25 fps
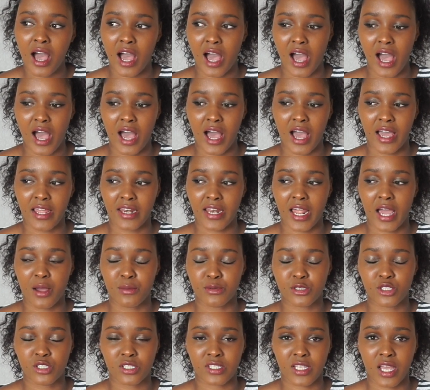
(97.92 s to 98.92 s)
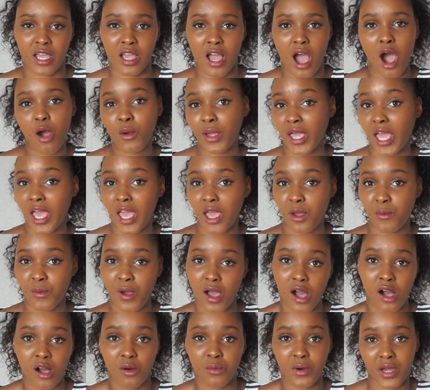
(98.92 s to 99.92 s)
And I was just like, okay,
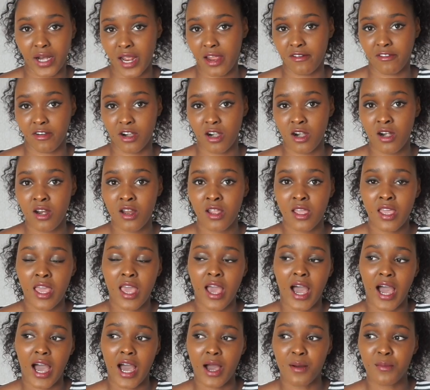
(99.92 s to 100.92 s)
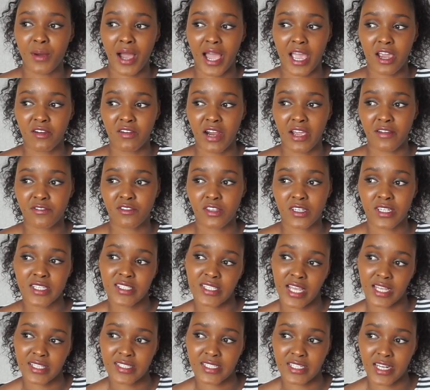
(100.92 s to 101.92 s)
well, whatever. I arrived on a
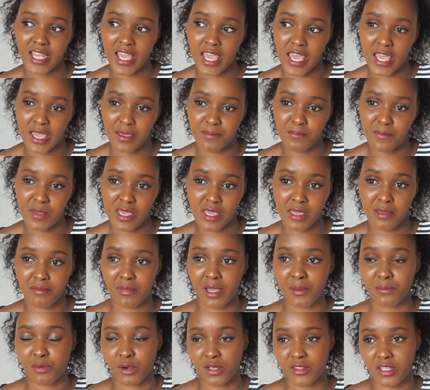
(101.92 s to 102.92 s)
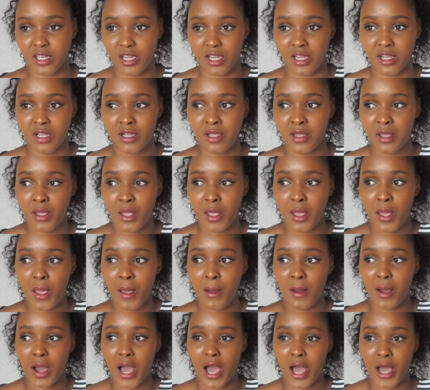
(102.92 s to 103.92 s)
Saturday, me, my brother,
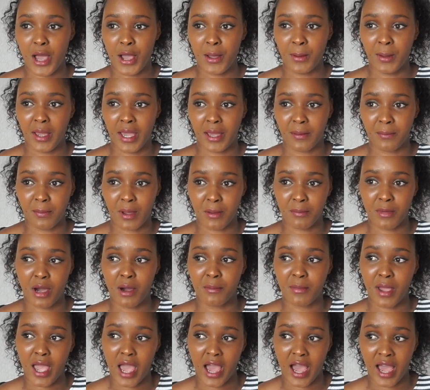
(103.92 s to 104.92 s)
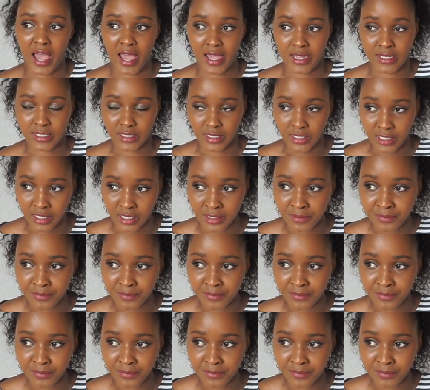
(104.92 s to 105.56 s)
and my mom, and